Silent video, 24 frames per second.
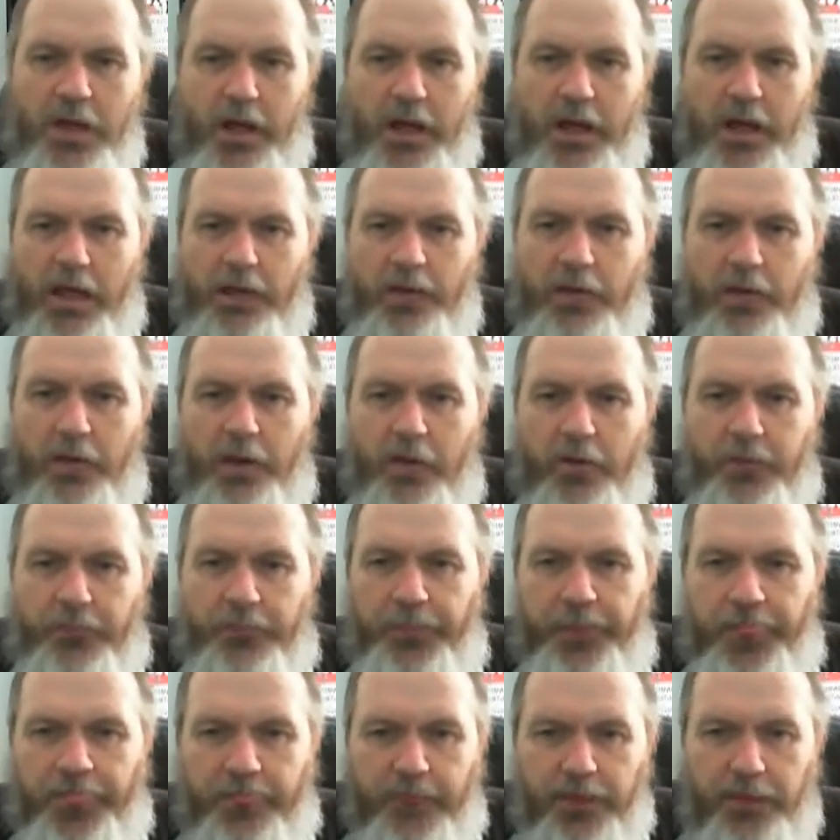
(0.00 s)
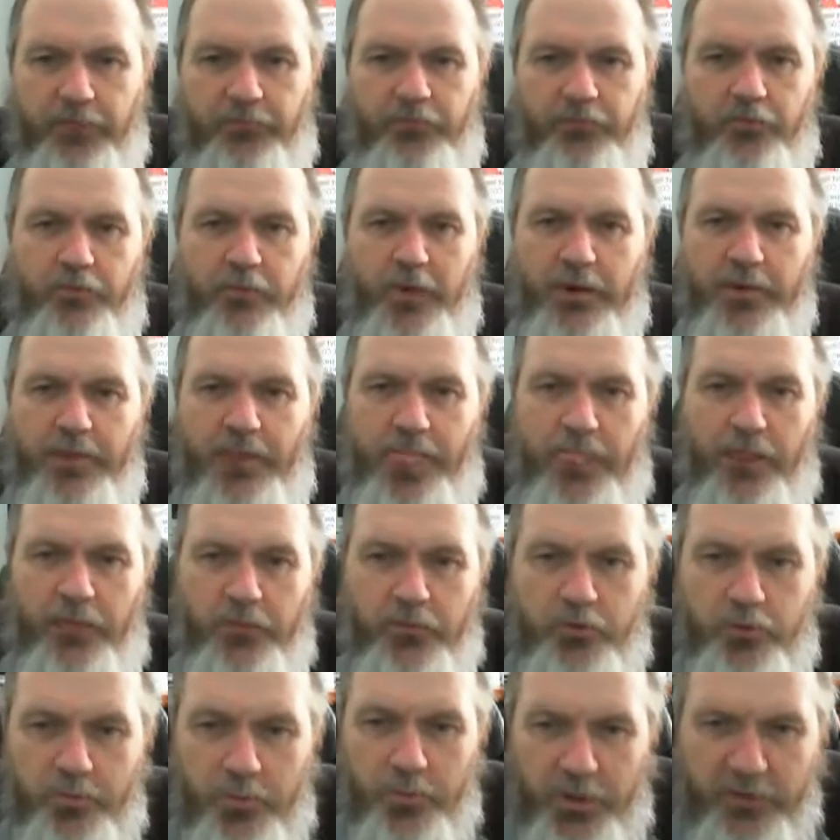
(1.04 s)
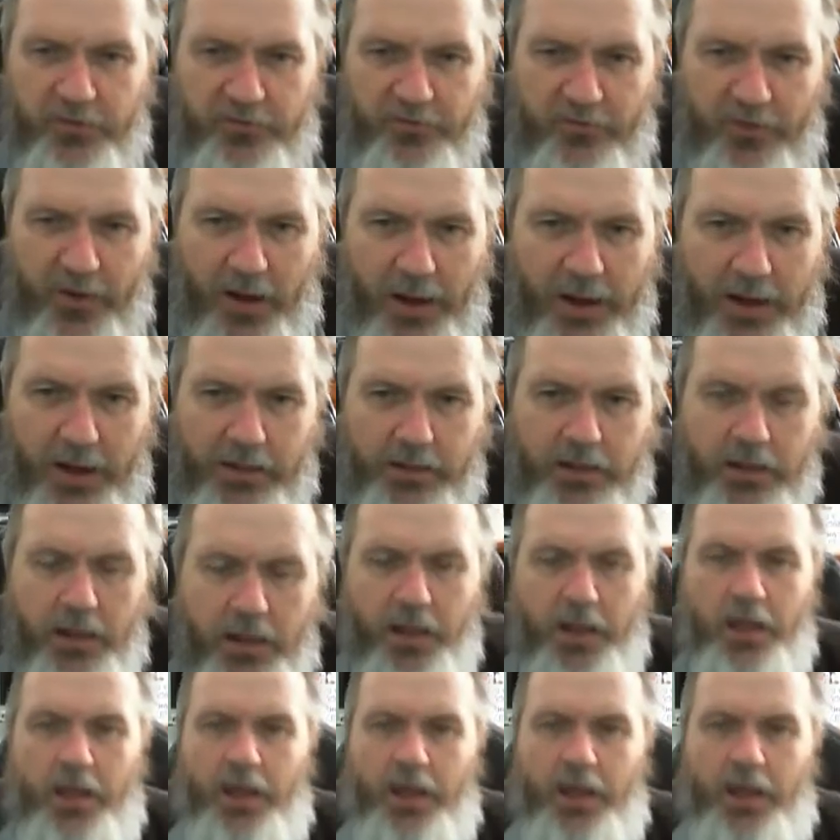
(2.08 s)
And if you want to modify it,